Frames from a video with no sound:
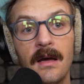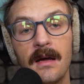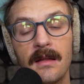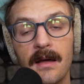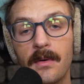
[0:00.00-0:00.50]

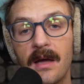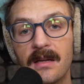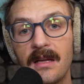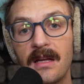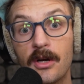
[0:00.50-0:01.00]
that way I
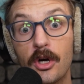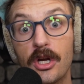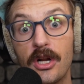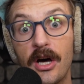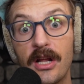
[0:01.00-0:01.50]
can get
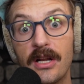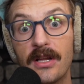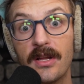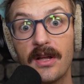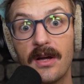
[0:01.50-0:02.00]
cooking on it.
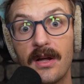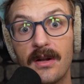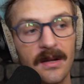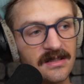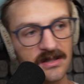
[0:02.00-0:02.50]
Let's